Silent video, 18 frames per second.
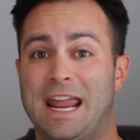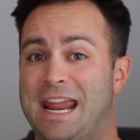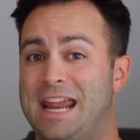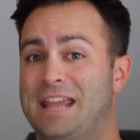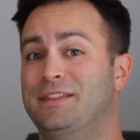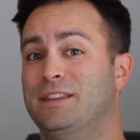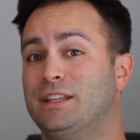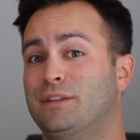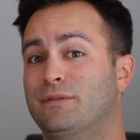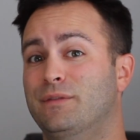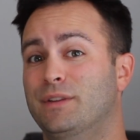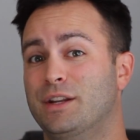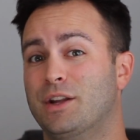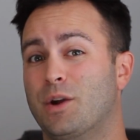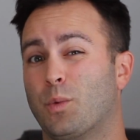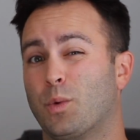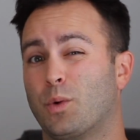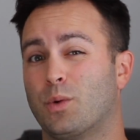In this
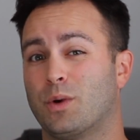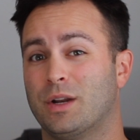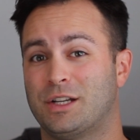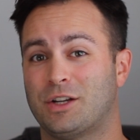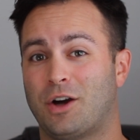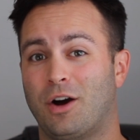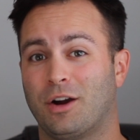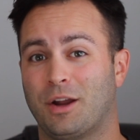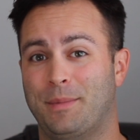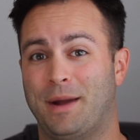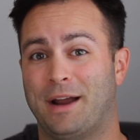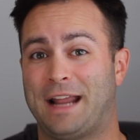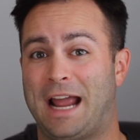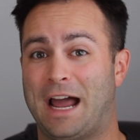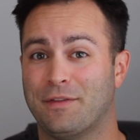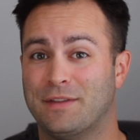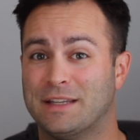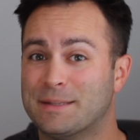video, we're going to talk about
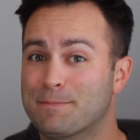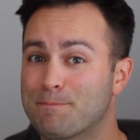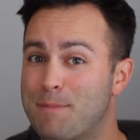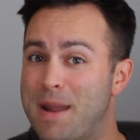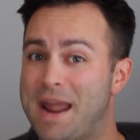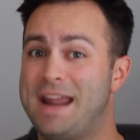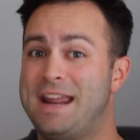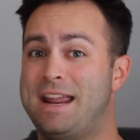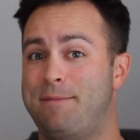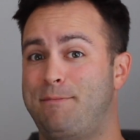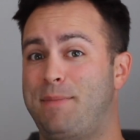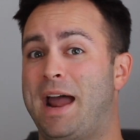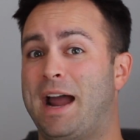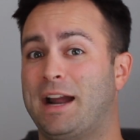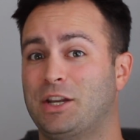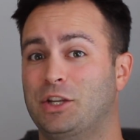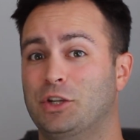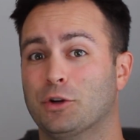how this may
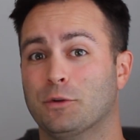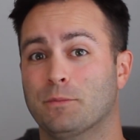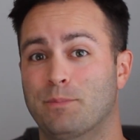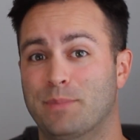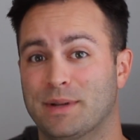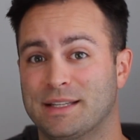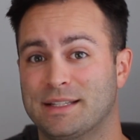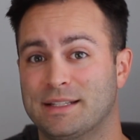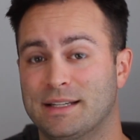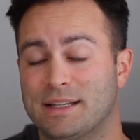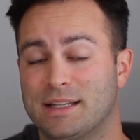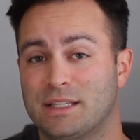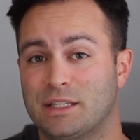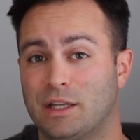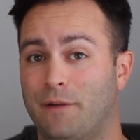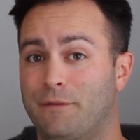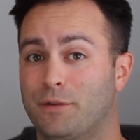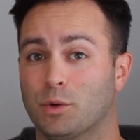impact your
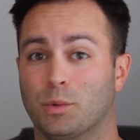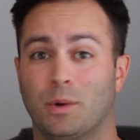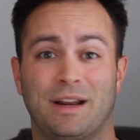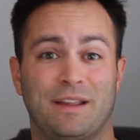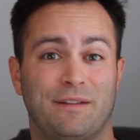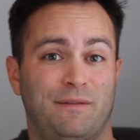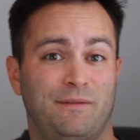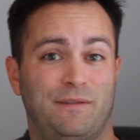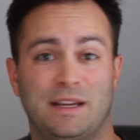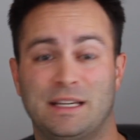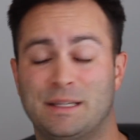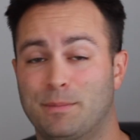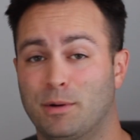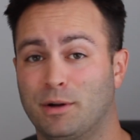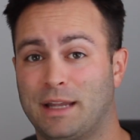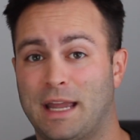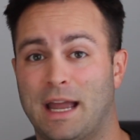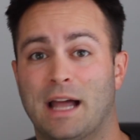business if you're running
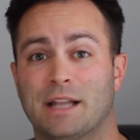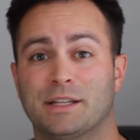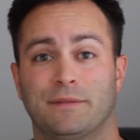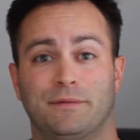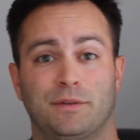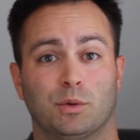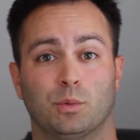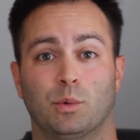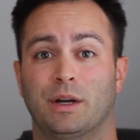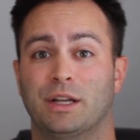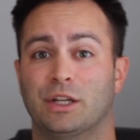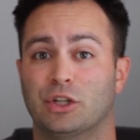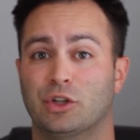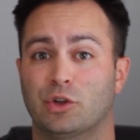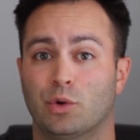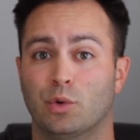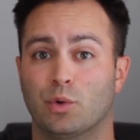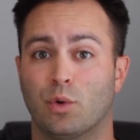Facebook ads, if you're
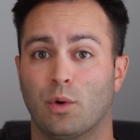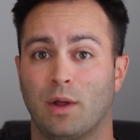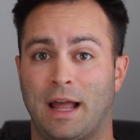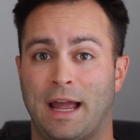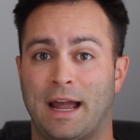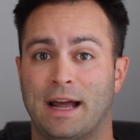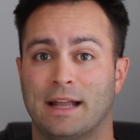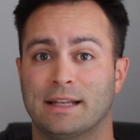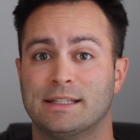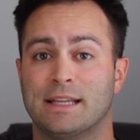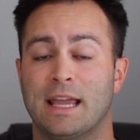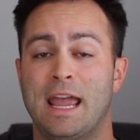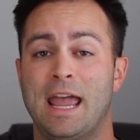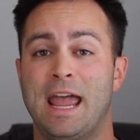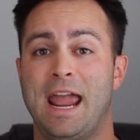running Google ads,